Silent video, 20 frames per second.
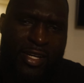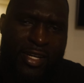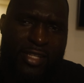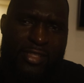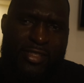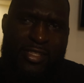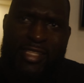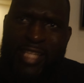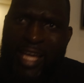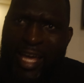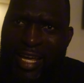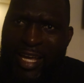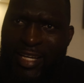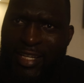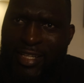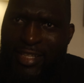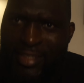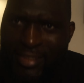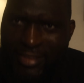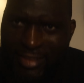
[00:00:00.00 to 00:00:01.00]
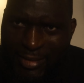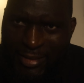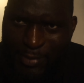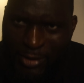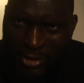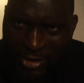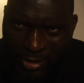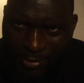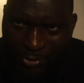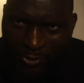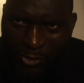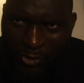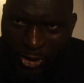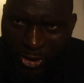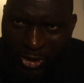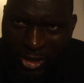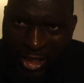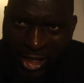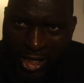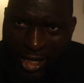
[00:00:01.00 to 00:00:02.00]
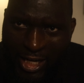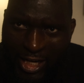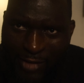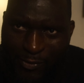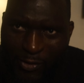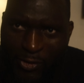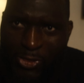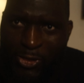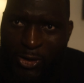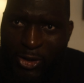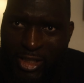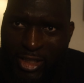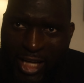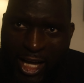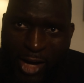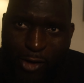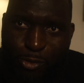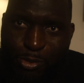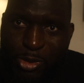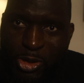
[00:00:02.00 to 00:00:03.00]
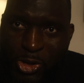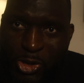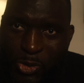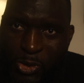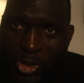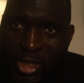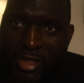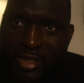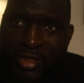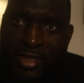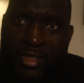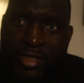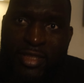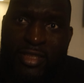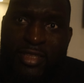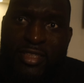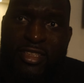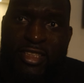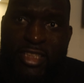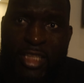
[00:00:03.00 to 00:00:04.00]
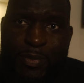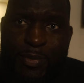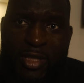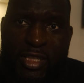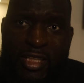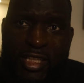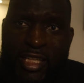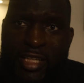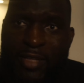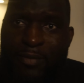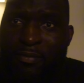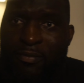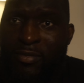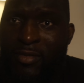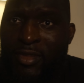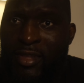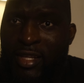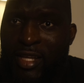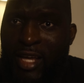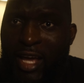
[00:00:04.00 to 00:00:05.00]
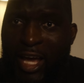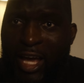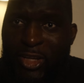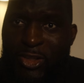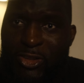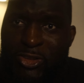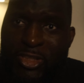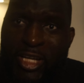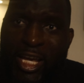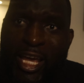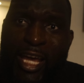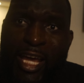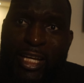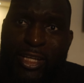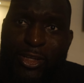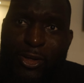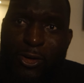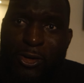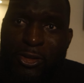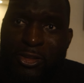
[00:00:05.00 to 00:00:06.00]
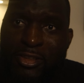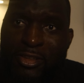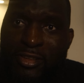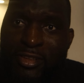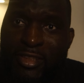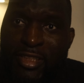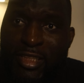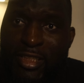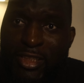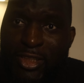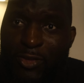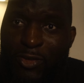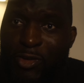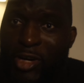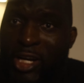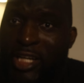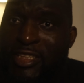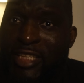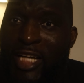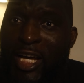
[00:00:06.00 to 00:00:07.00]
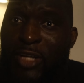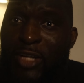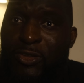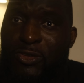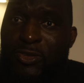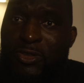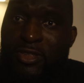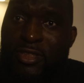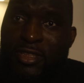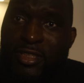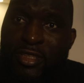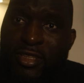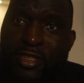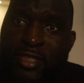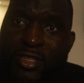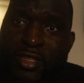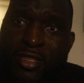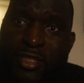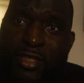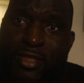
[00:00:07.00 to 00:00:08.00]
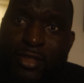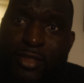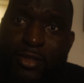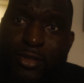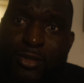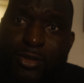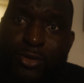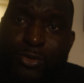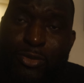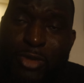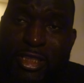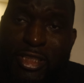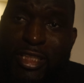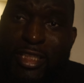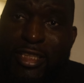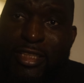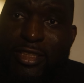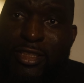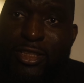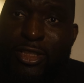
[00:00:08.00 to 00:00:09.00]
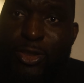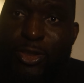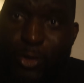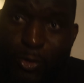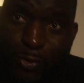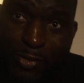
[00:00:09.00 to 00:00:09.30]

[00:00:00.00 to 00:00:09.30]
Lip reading: Today is a special type of video that I never thought I would be doing. Typically, I used to hate on the fragrance house, which is Louis